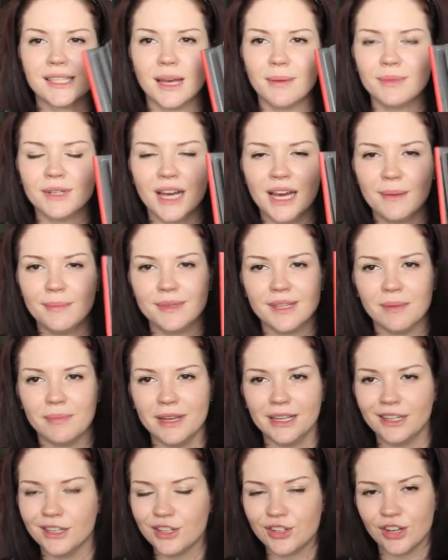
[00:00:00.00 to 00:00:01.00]
Sometimes there'd
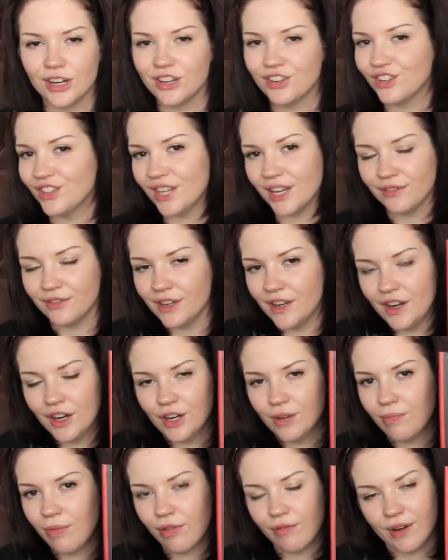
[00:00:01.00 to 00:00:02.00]
be illustrations every,
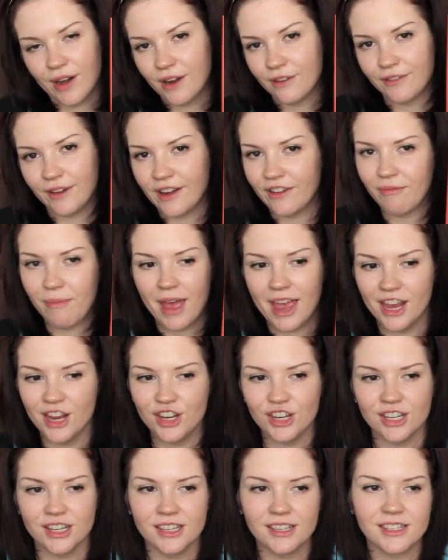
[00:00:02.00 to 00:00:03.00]
3 to 5
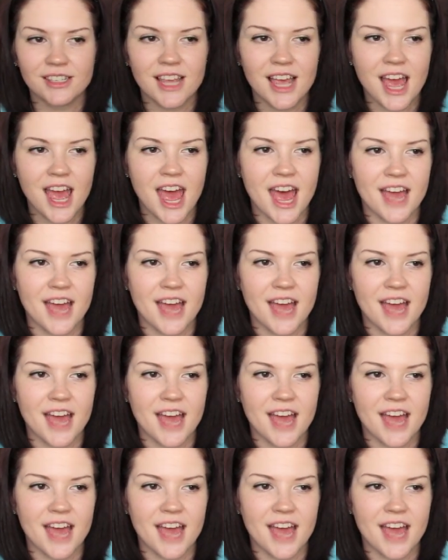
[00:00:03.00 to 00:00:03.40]
pages,